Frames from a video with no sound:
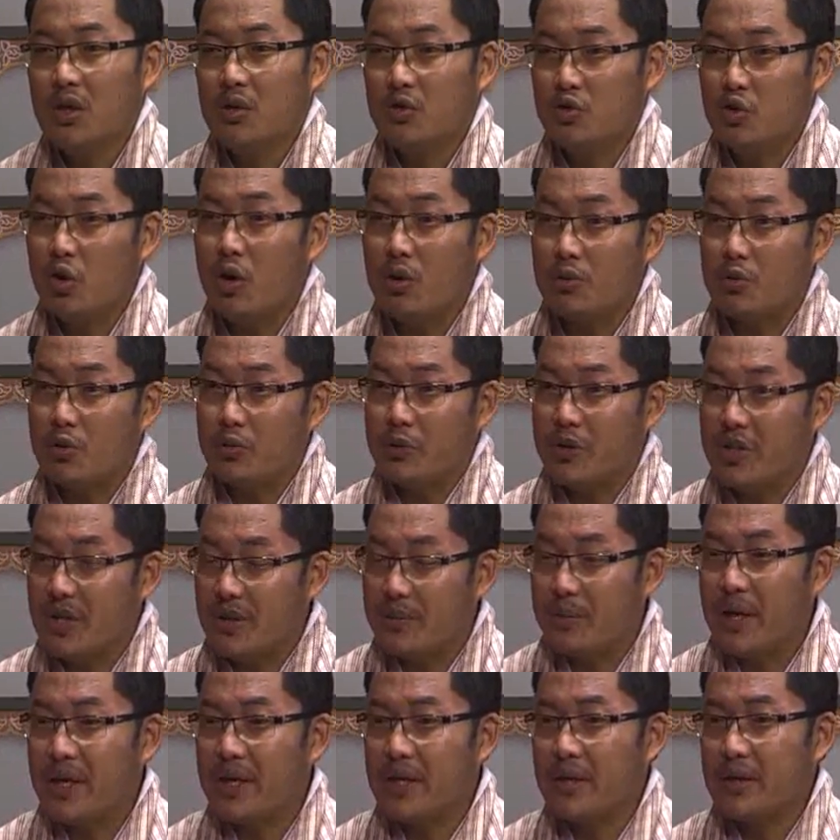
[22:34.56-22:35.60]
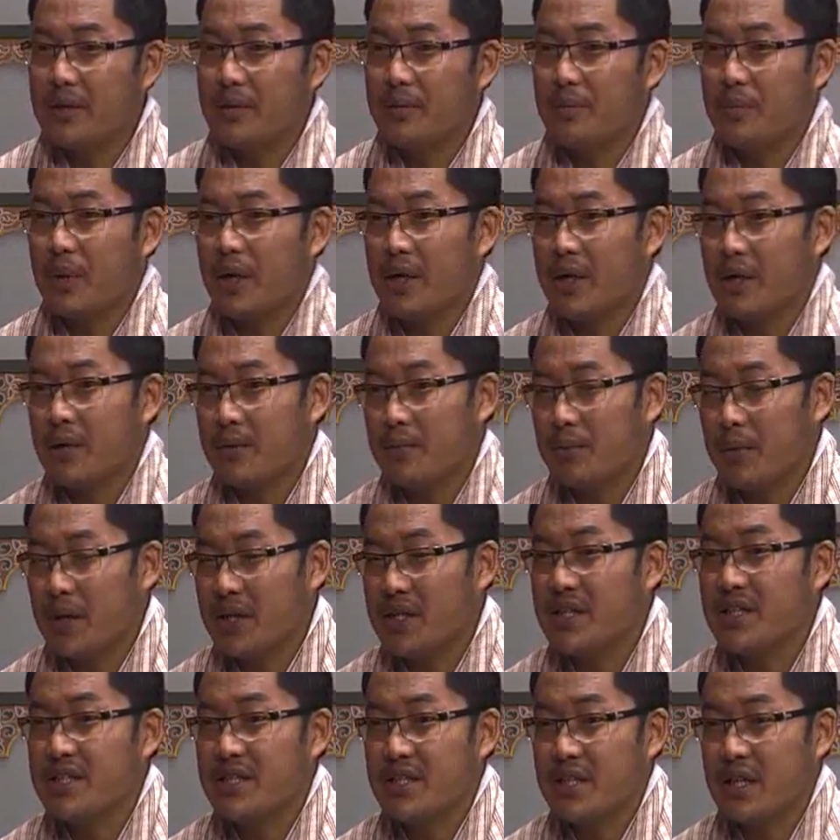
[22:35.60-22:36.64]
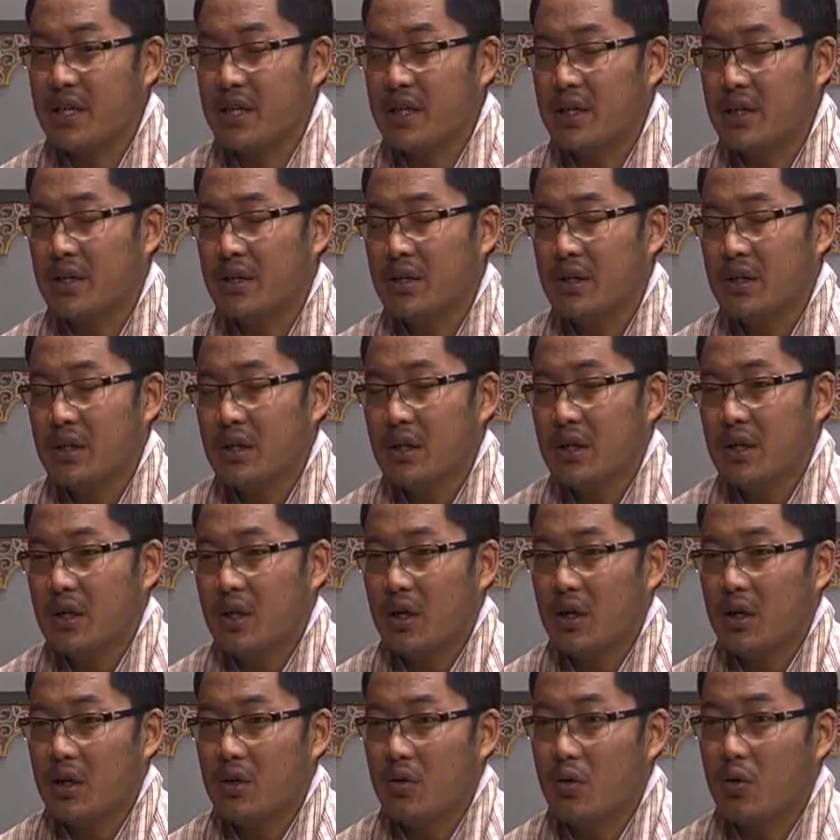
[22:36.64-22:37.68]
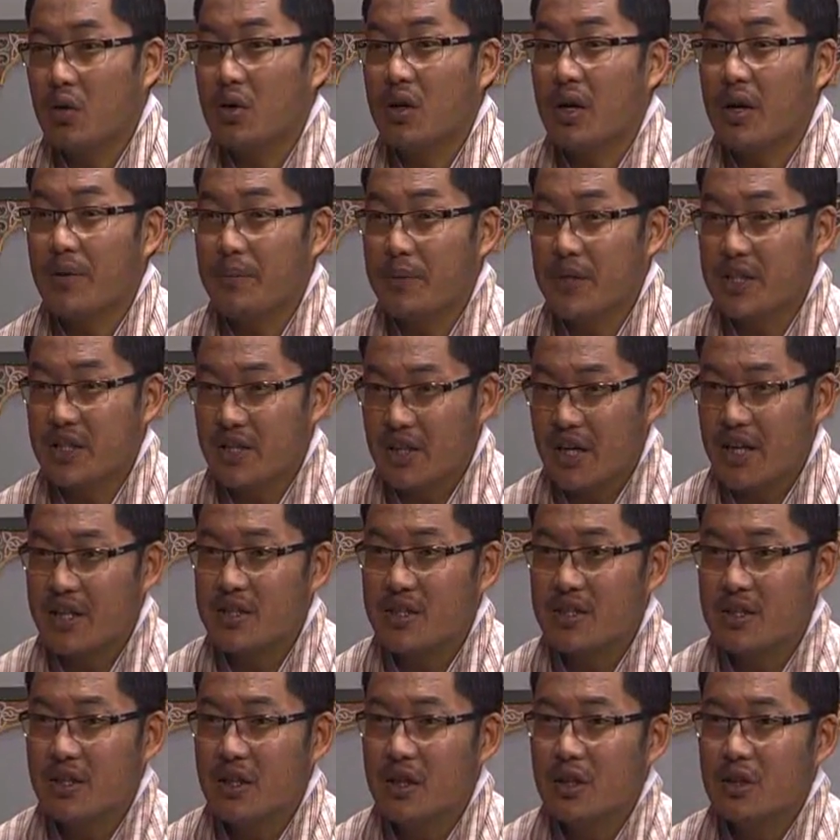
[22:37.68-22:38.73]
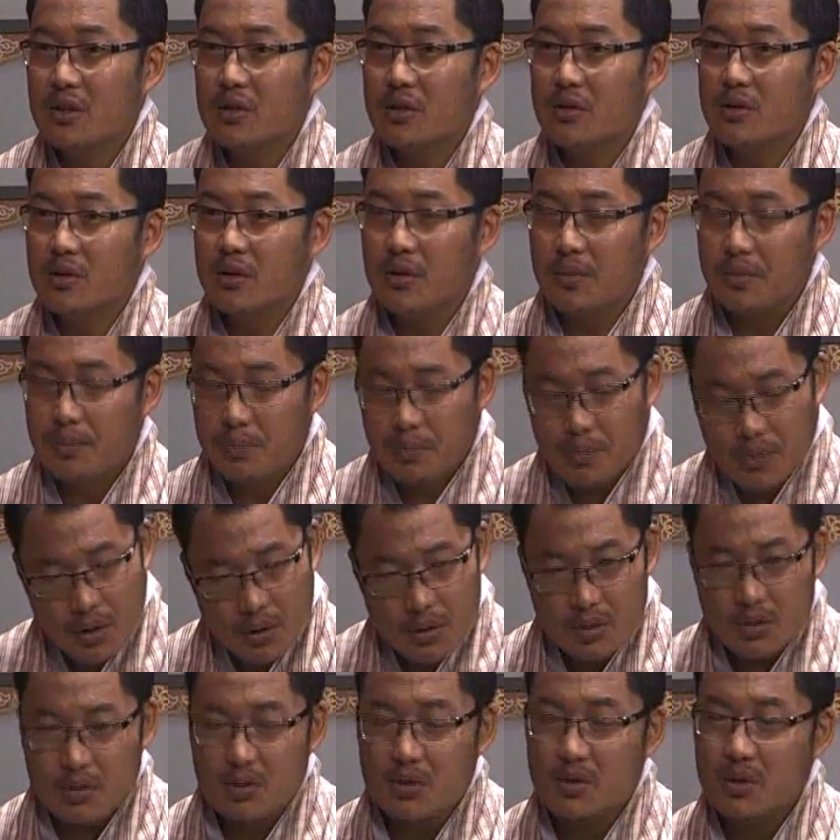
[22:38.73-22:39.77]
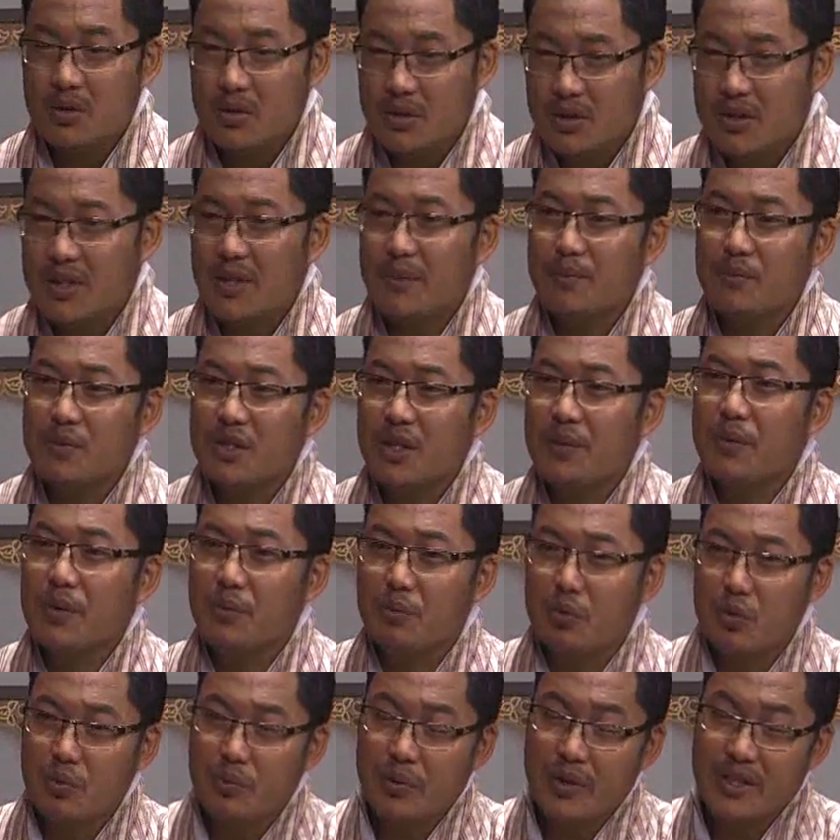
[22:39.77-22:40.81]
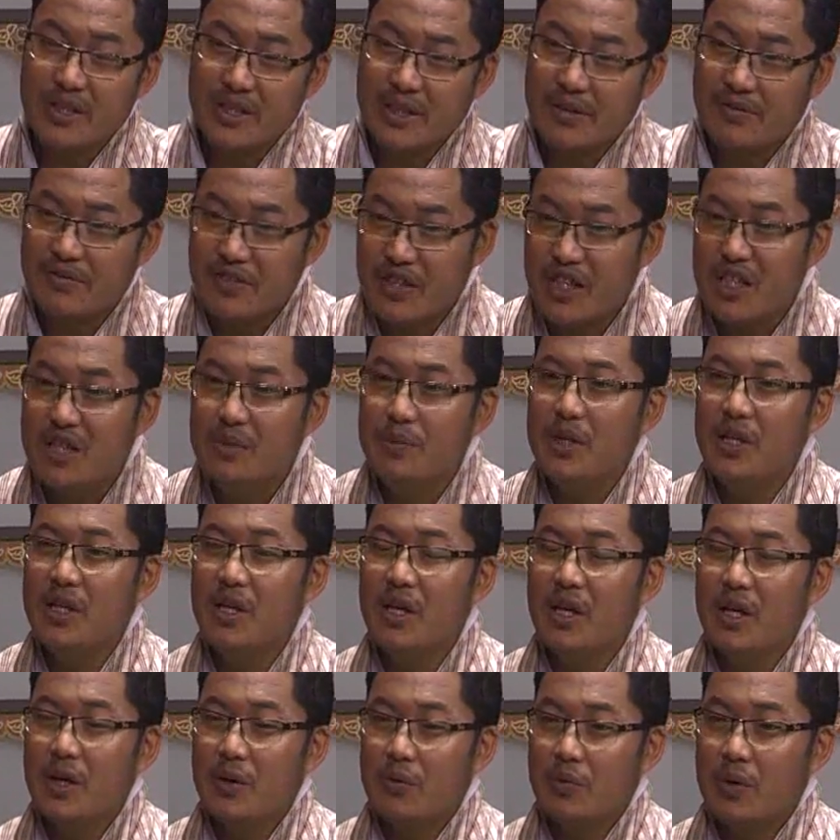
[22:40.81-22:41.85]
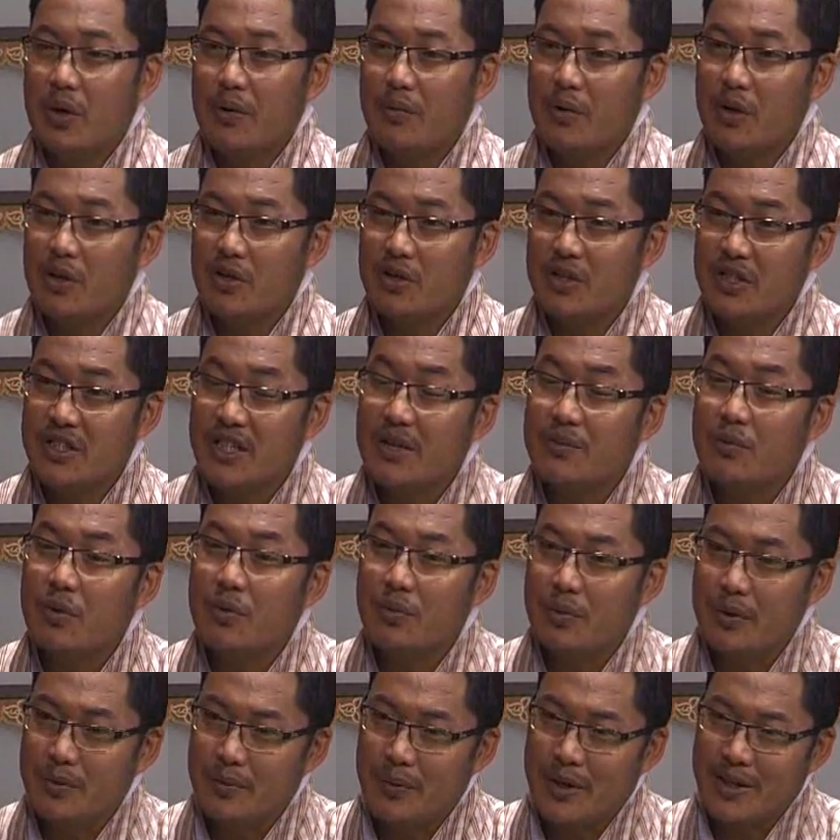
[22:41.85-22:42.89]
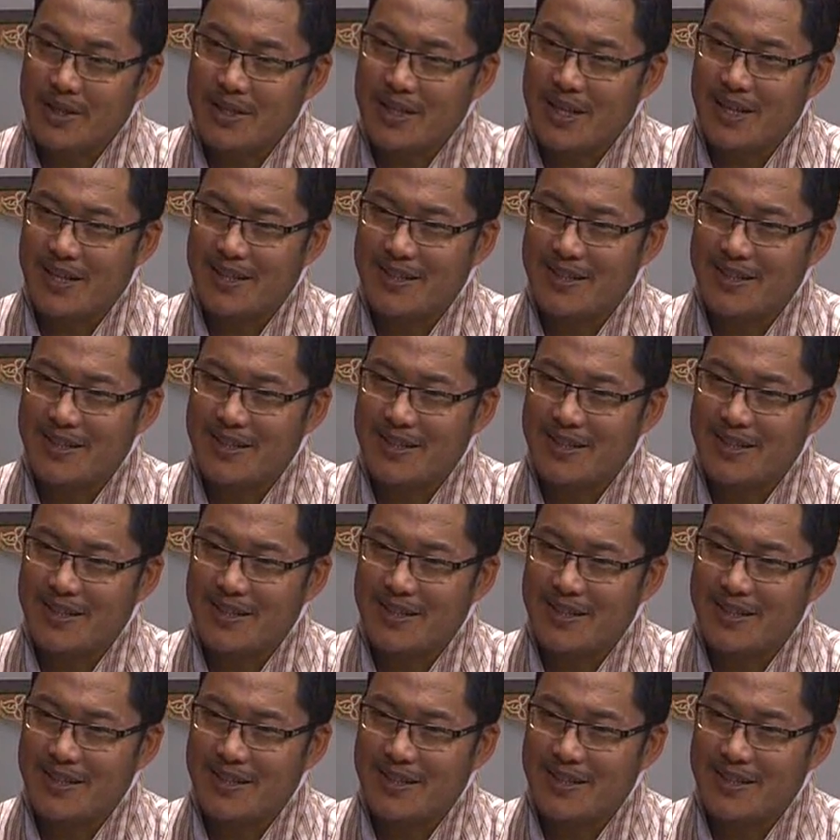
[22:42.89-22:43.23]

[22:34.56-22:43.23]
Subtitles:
job to be done by these local government grants. So some improvements, if need be, we have already sent for feedbacks.